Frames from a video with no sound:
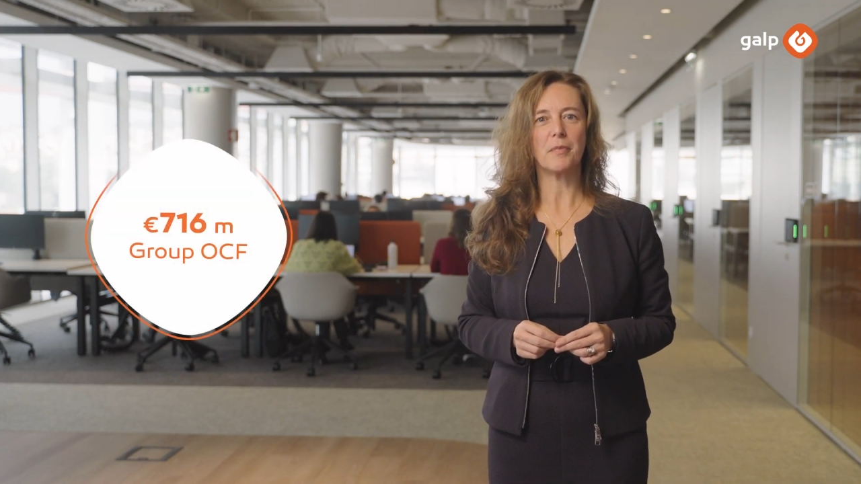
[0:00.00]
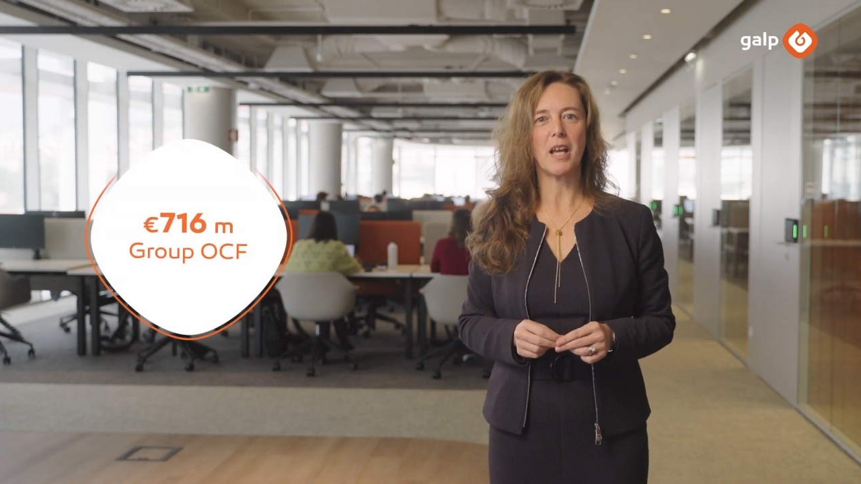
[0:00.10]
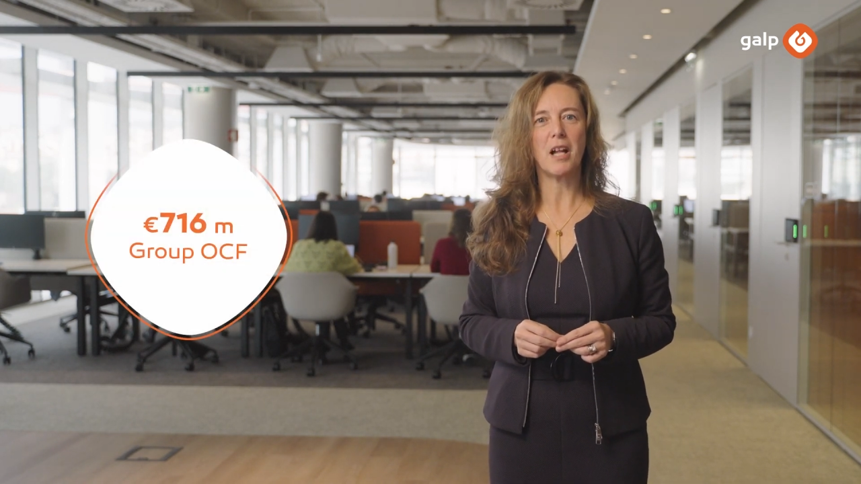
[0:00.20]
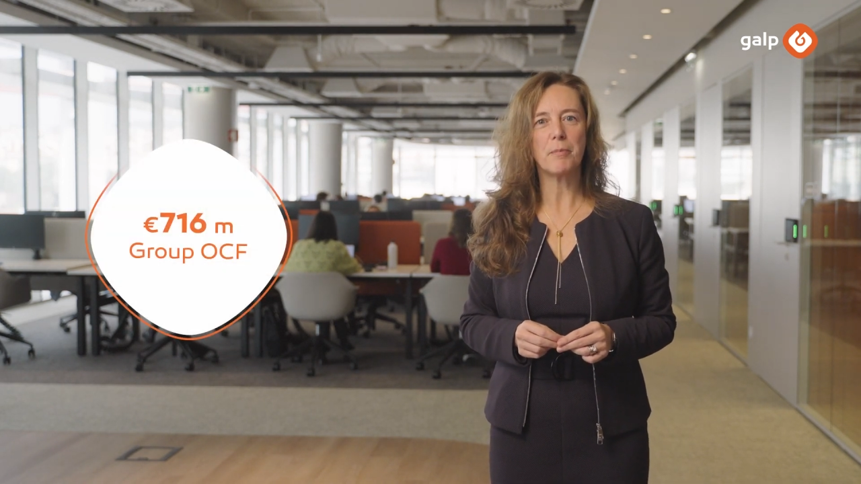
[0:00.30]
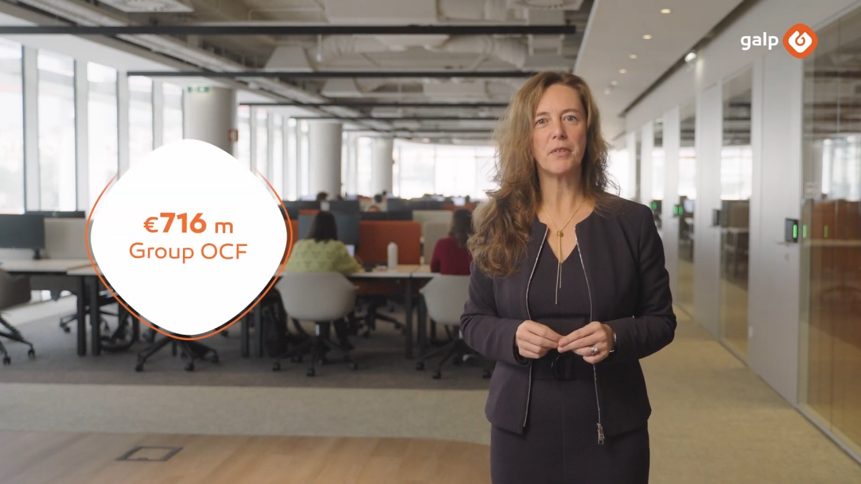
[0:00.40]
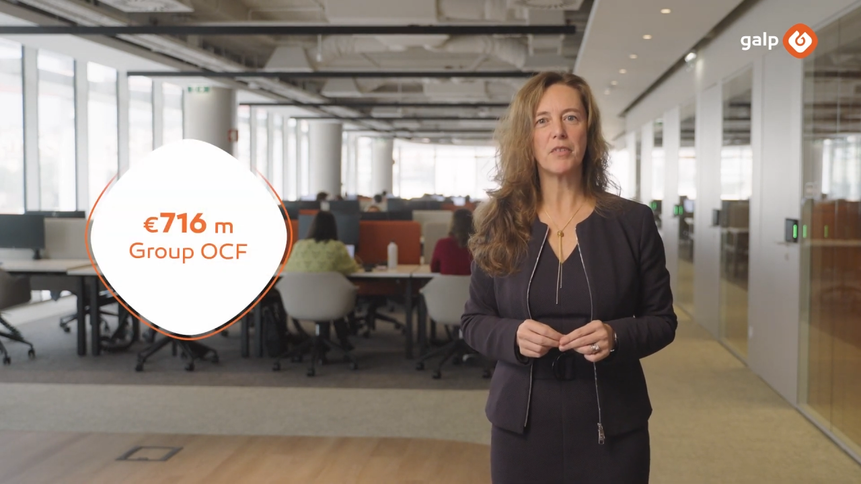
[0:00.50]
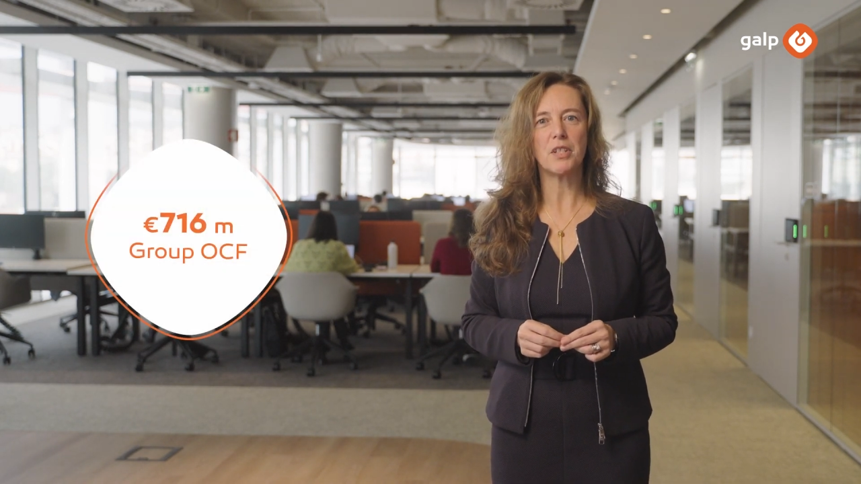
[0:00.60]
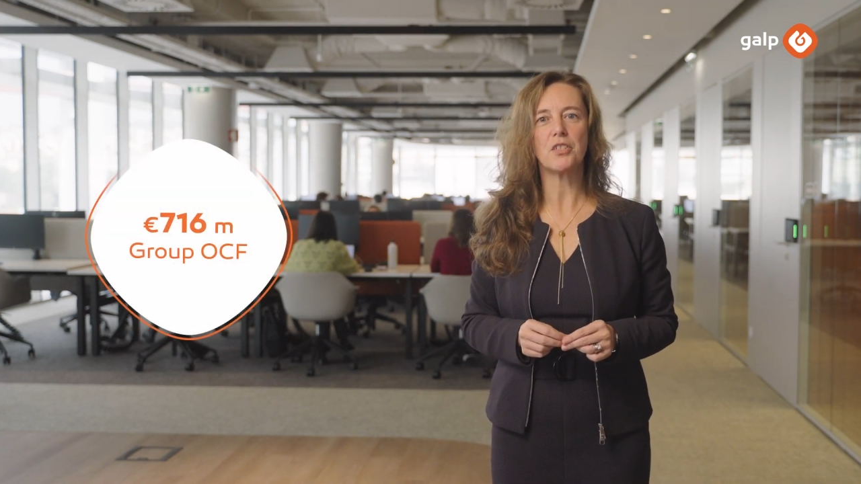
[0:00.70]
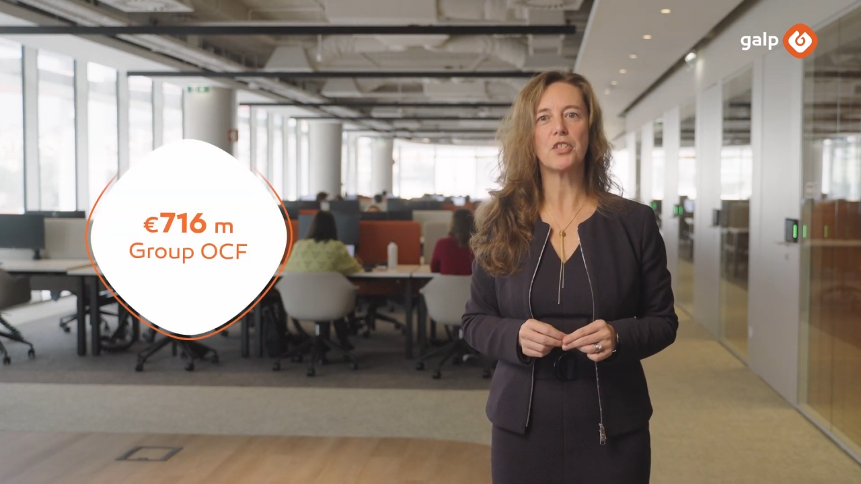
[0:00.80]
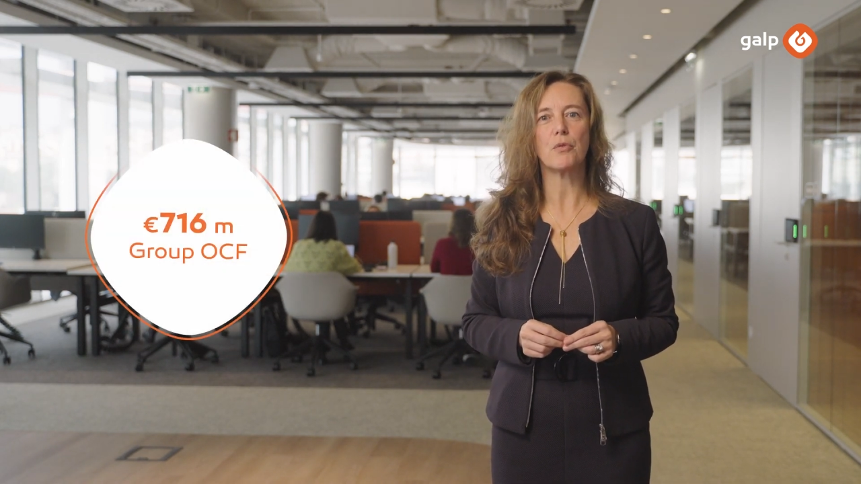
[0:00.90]
GALP
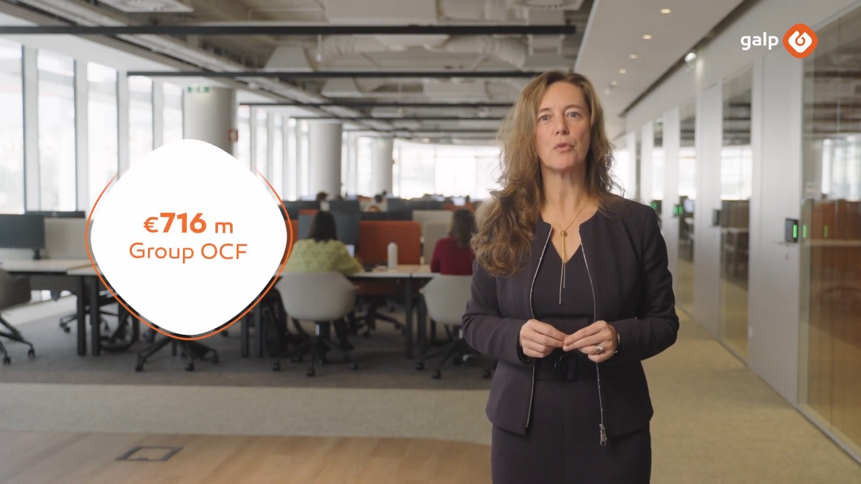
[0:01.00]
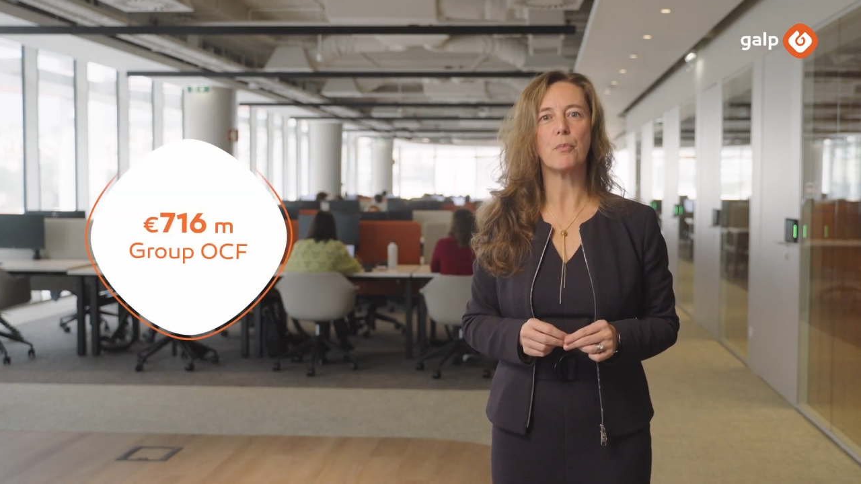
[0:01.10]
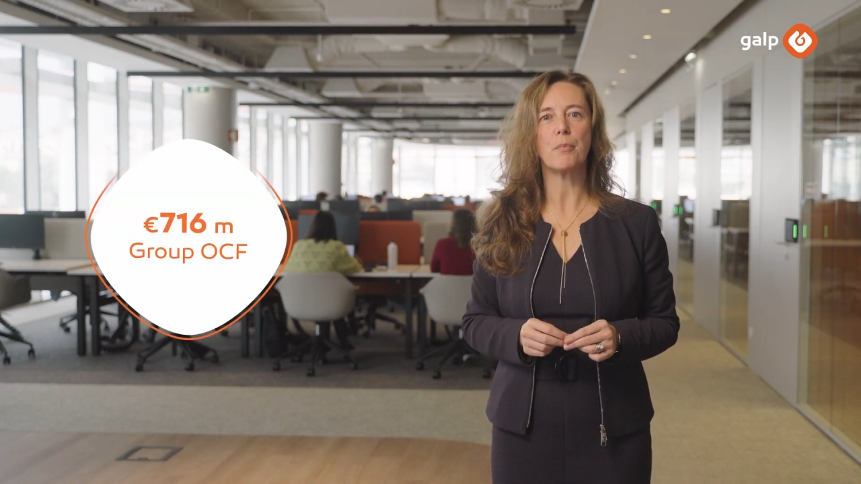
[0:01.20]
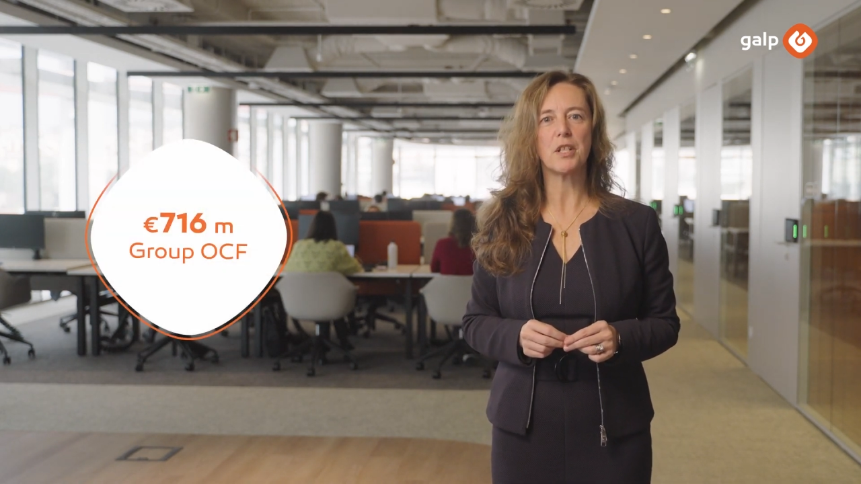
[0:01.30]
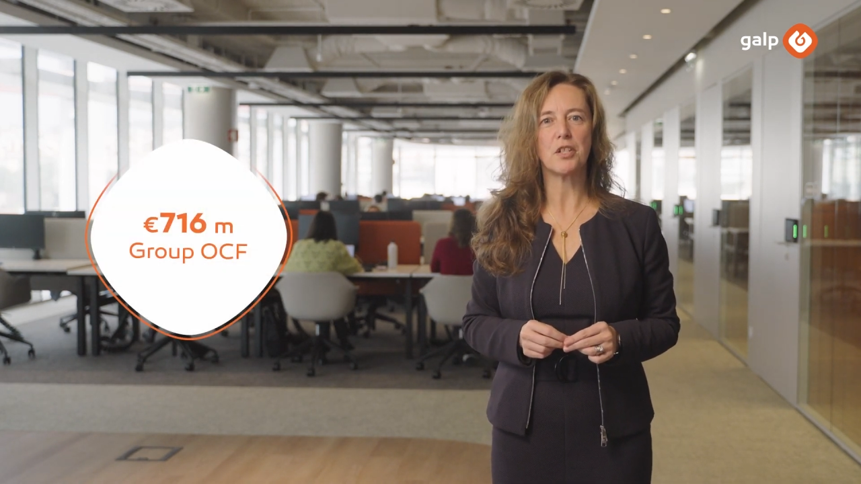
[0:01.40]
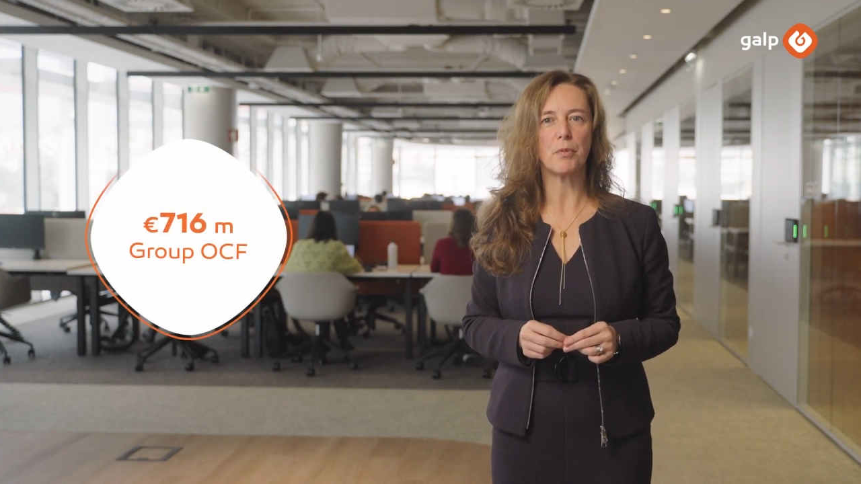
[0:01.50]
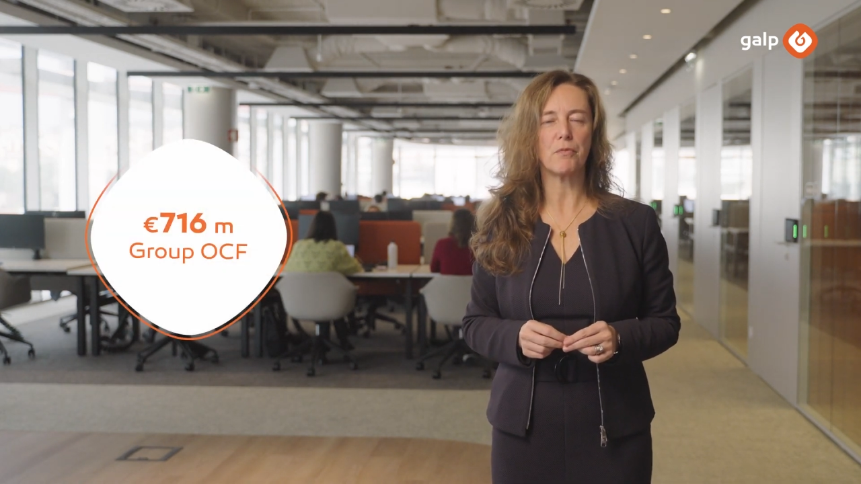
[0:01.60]
evidenced a robust